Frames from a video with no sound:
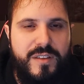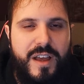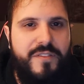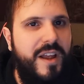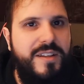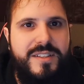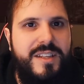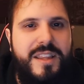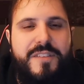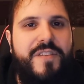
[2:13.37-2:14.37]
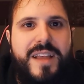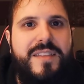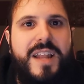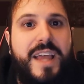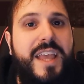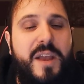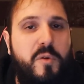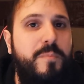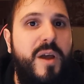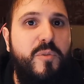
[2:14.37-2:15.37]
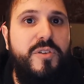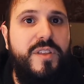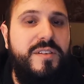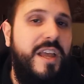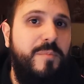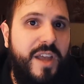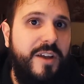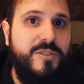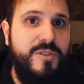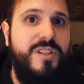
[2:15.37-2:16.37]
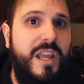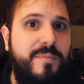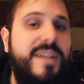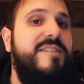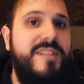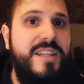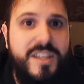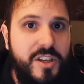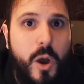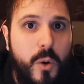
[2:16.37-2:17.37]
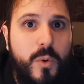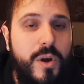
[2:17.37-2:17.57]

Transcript: I see, and the fact that I can't remember the damn character's name, that CEO